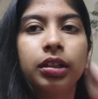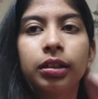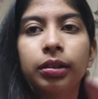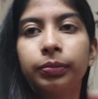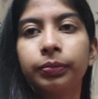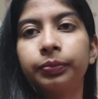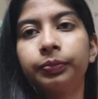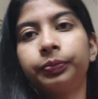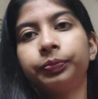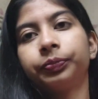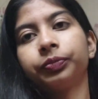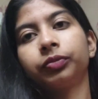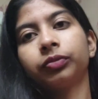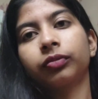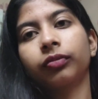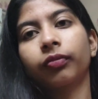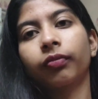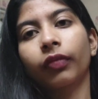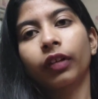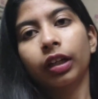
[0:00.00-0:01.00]
Um,
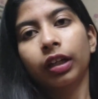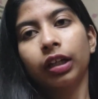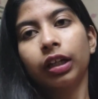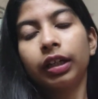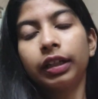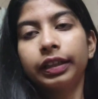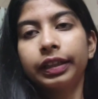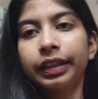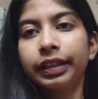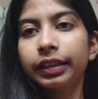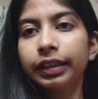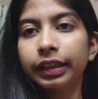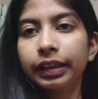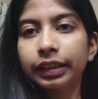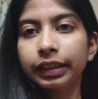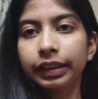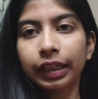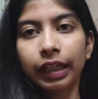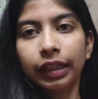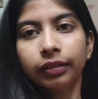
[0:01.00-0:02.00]
till
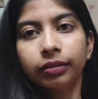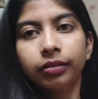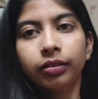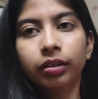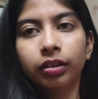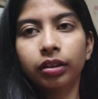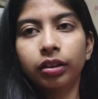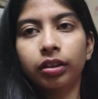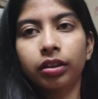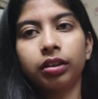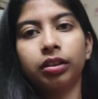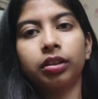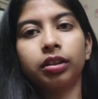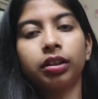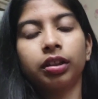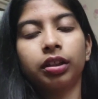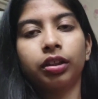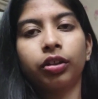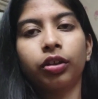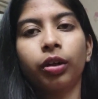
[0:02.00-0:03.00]
then, yeah.
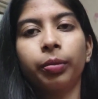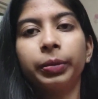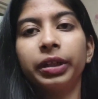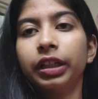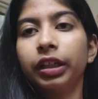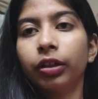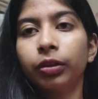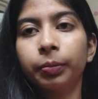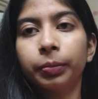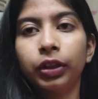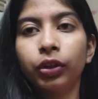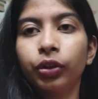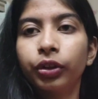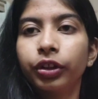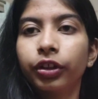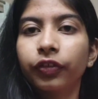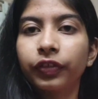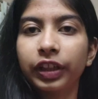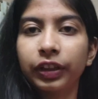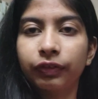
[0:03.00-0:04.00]
Uh, comment down below
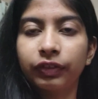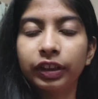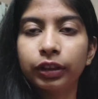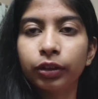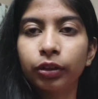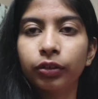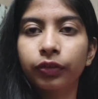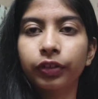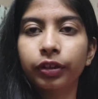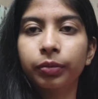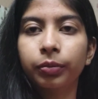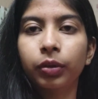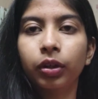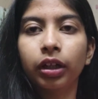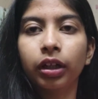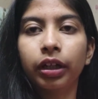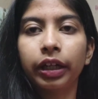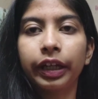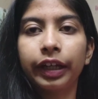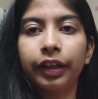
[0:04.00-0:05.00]
your favorite look from
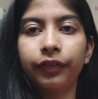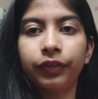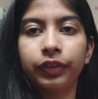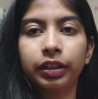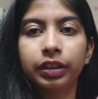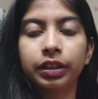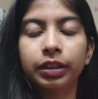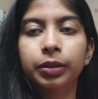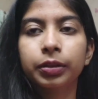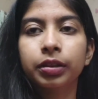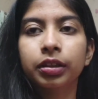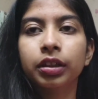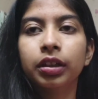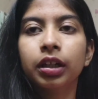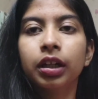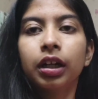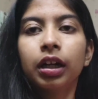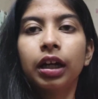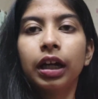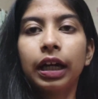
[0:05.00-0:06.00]
everything,
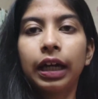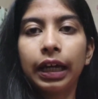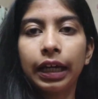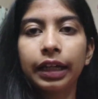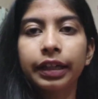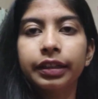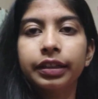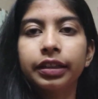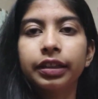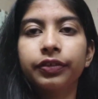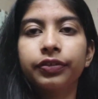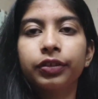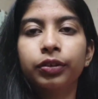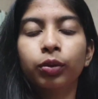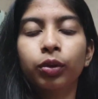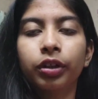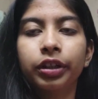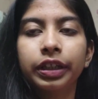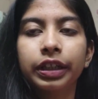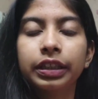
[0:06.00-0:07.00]
and if you
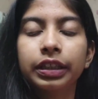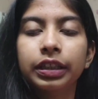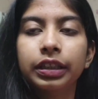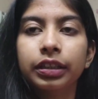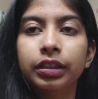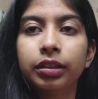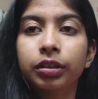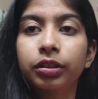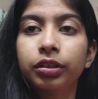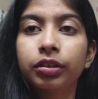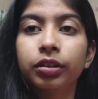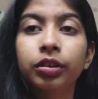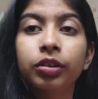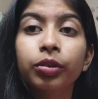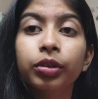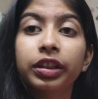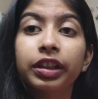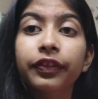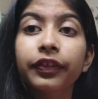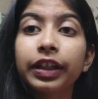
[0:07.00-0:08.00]
want any
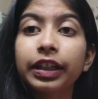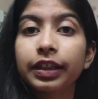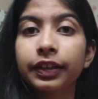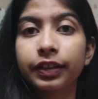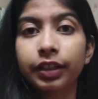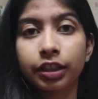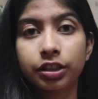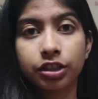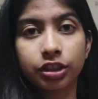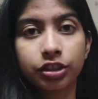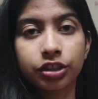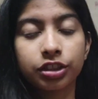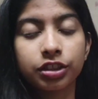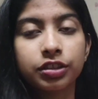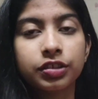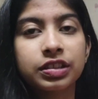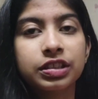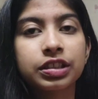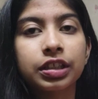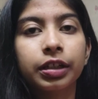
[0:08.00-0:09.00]
to give any
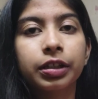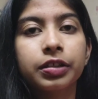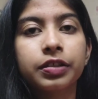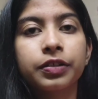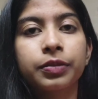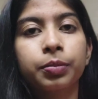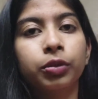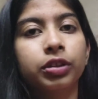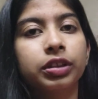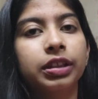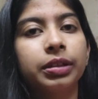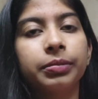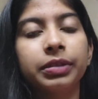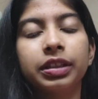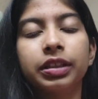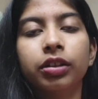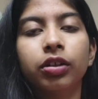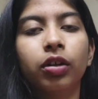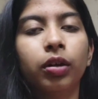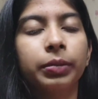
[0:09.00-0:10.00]
suggestions, just put them
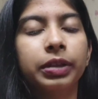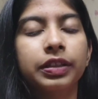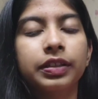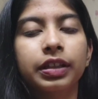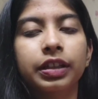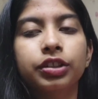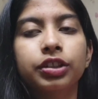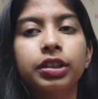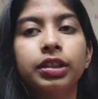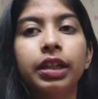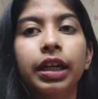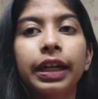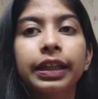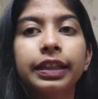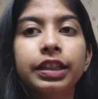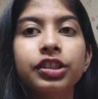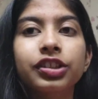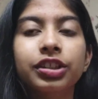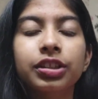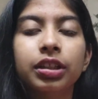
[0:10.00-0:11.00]
in the comment section. I
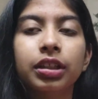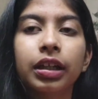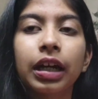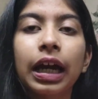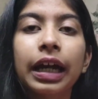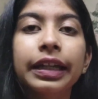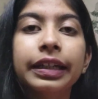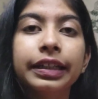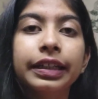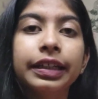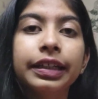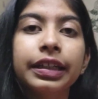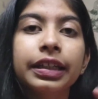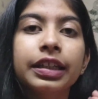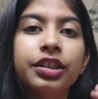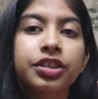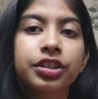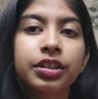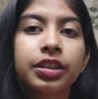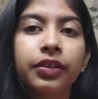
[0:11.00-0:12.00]
reach I read
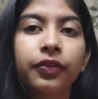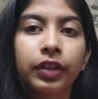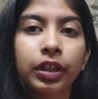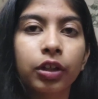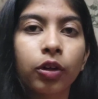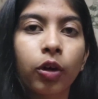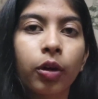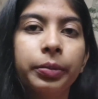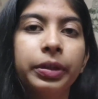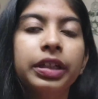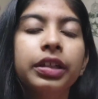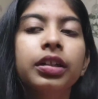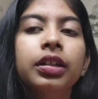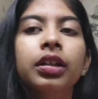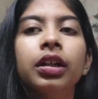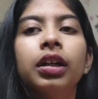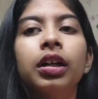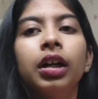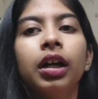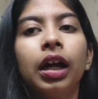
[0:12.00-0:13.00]
each and every
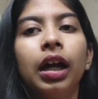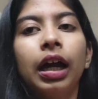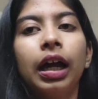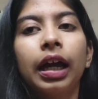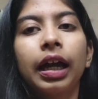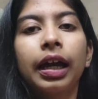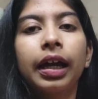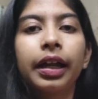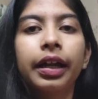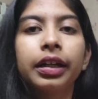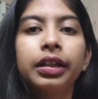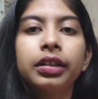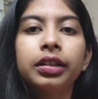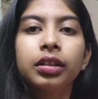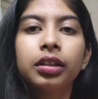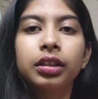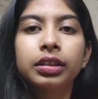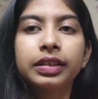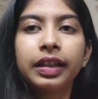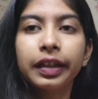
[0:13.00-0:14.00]
comment. And
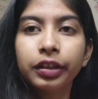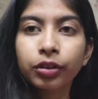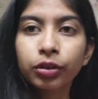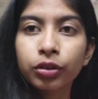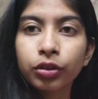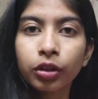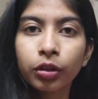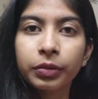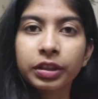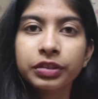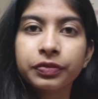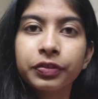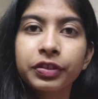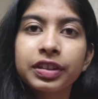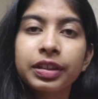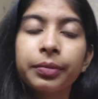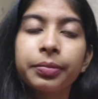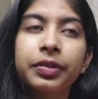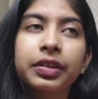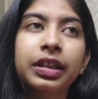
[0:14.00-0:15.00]
uh, thank you so much for